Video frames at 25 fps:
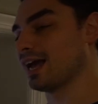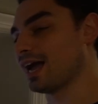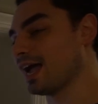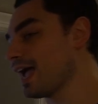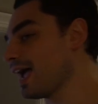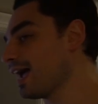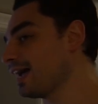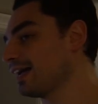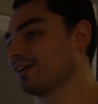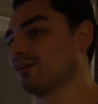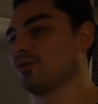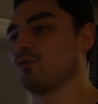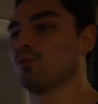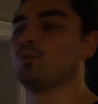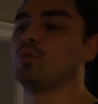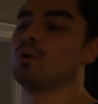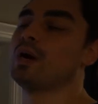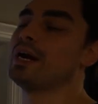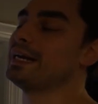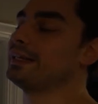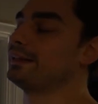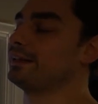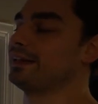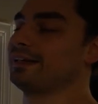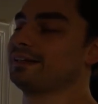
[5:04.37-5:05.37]
I had to
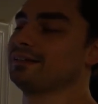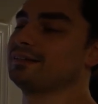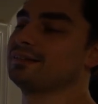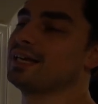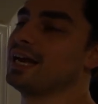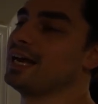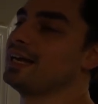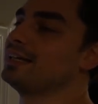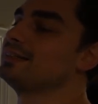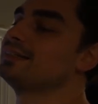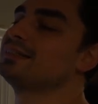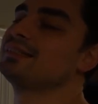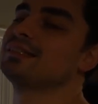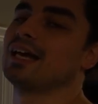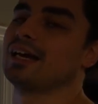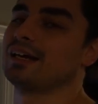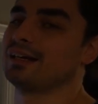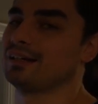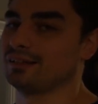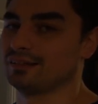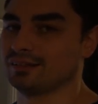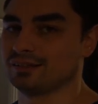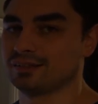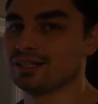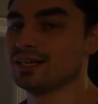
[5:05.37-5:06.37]
wait like 10
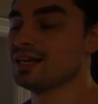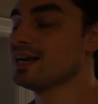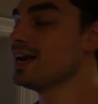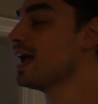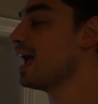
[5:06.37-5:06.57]
seconds.